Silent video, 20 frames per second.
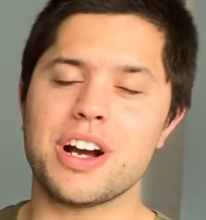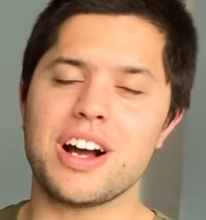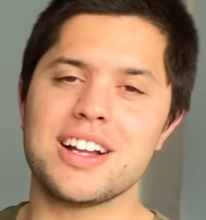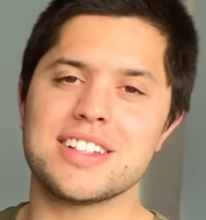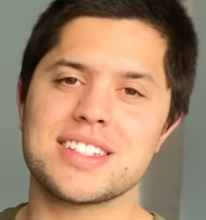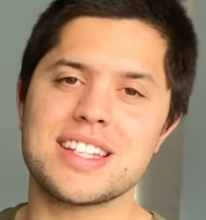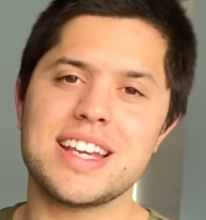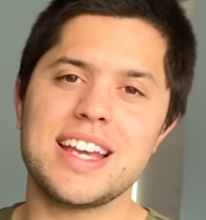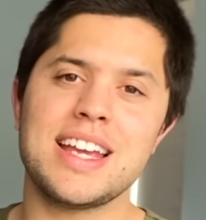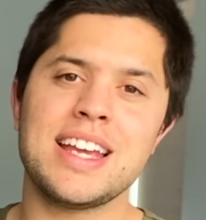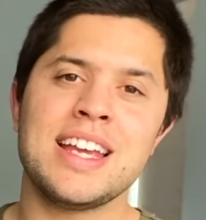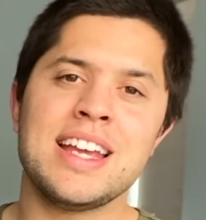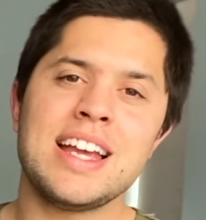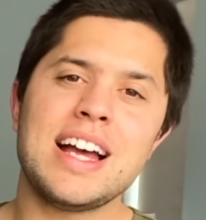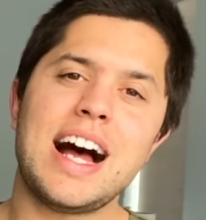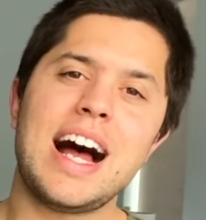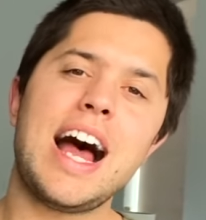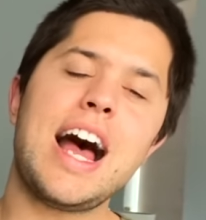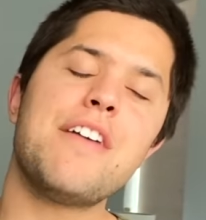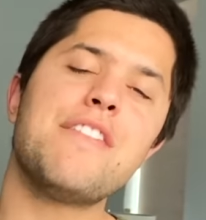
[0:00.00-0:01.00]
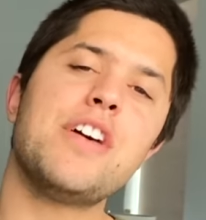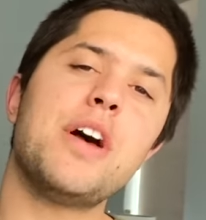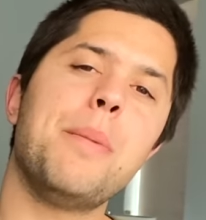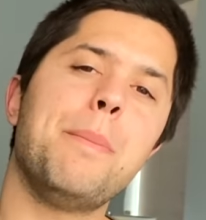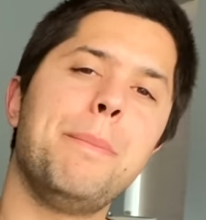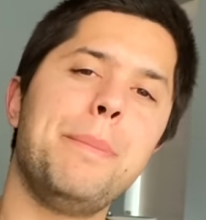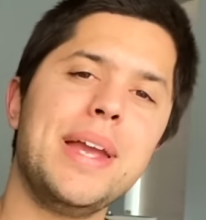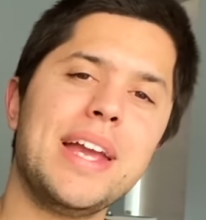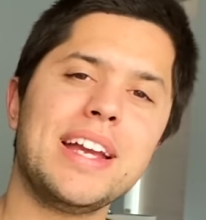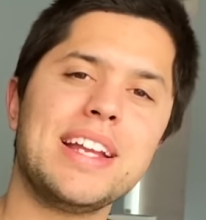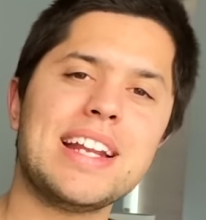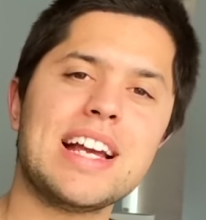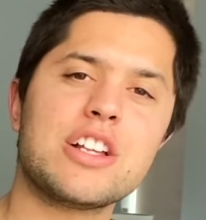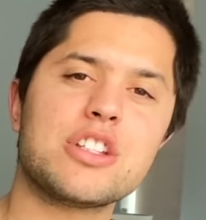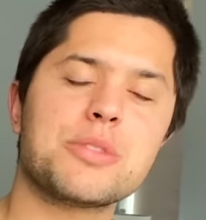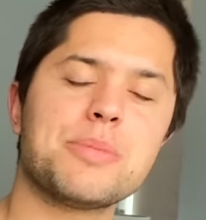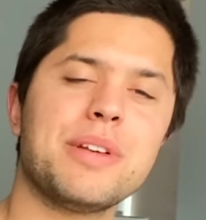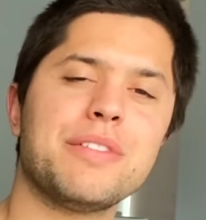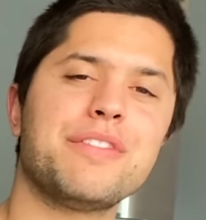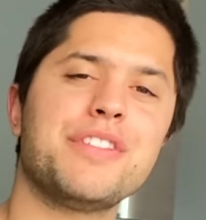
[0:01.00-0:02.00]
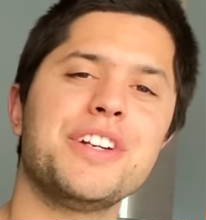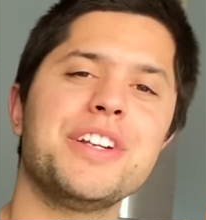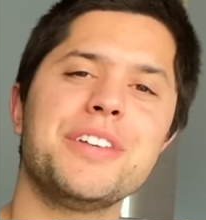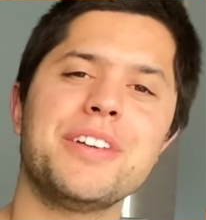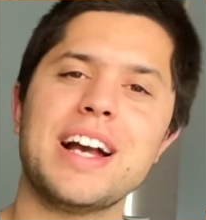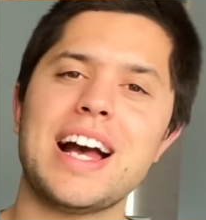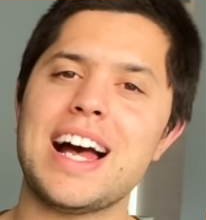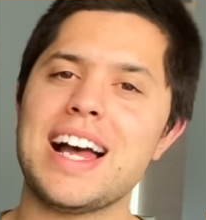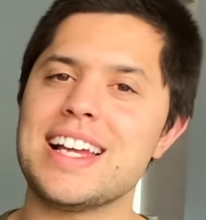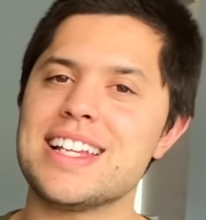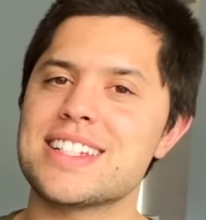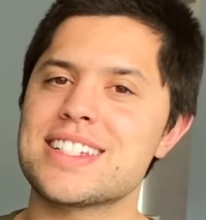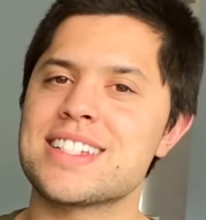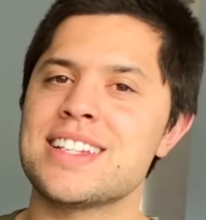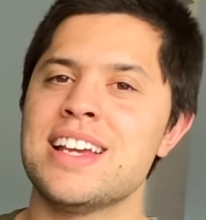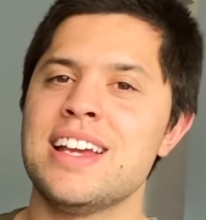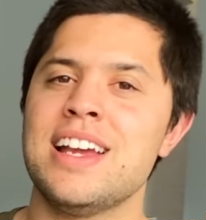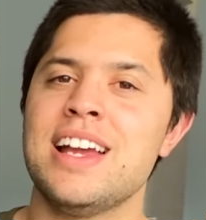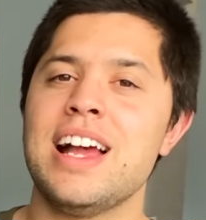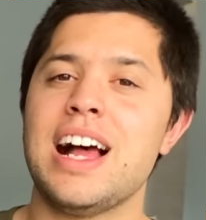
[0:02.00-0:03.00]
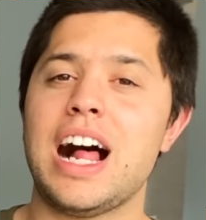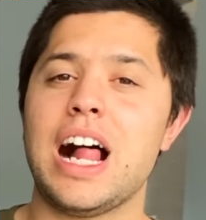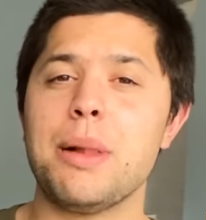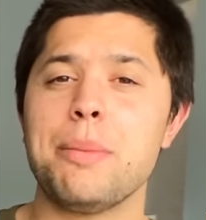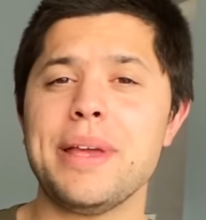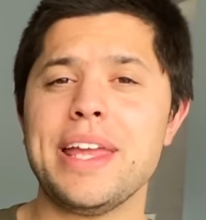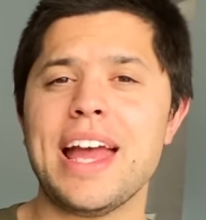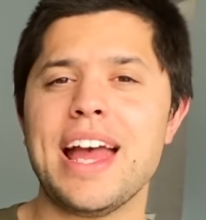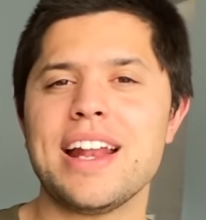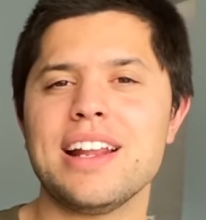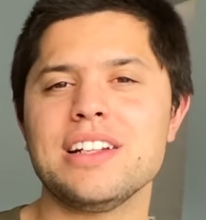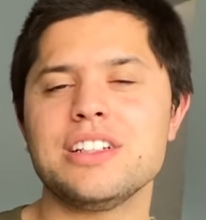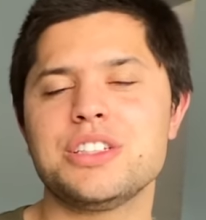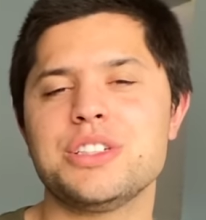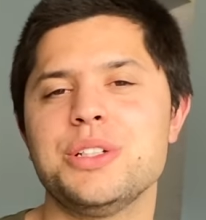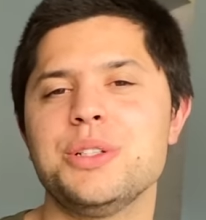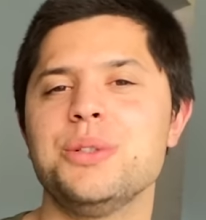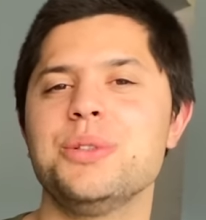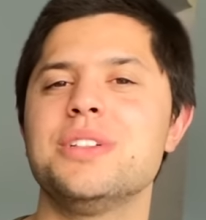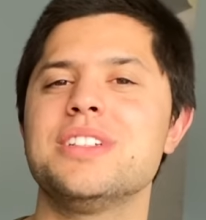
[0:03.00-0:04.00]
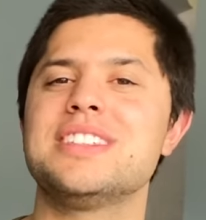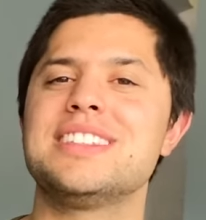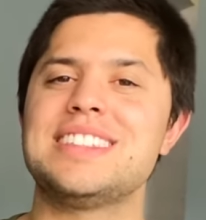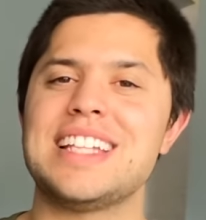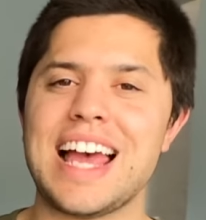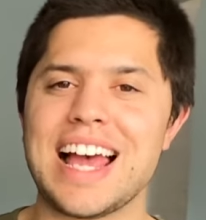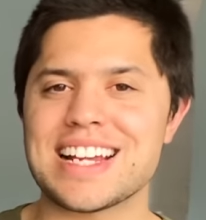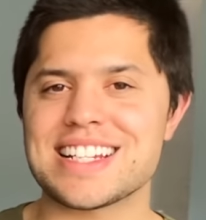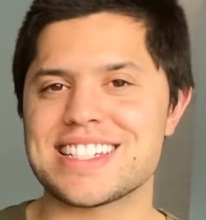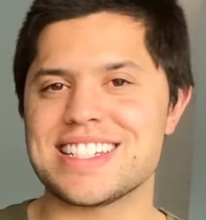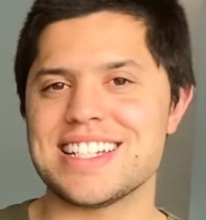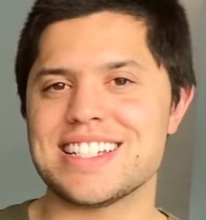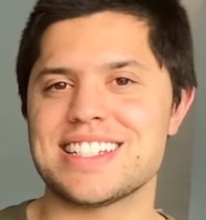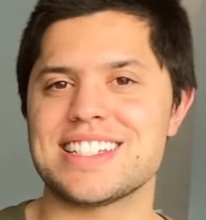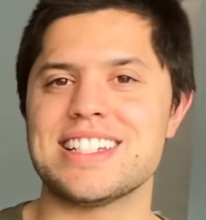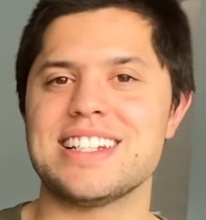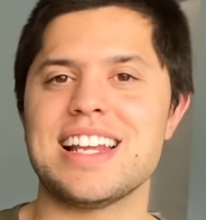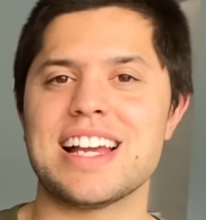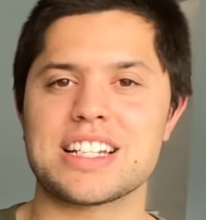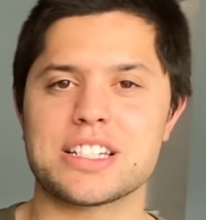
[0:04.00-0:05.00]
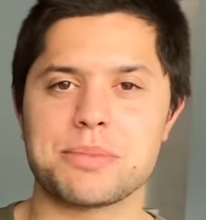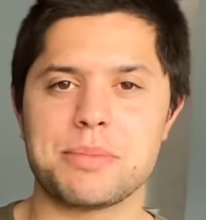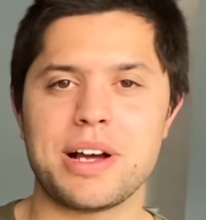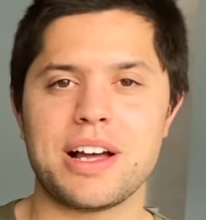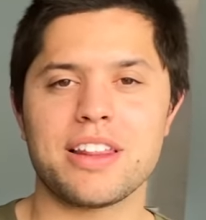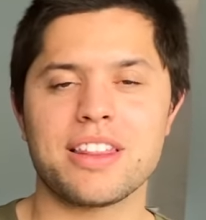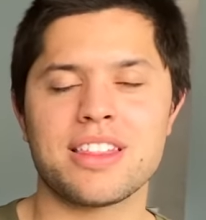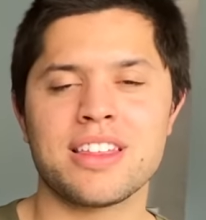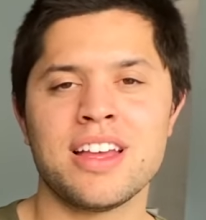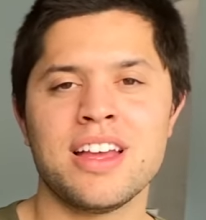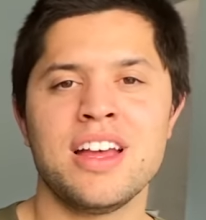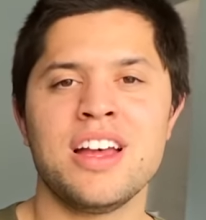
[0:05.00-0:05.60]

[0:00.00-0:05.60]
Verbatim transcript: content, I have a big announcement for you guys. I'll be heading to Texas next month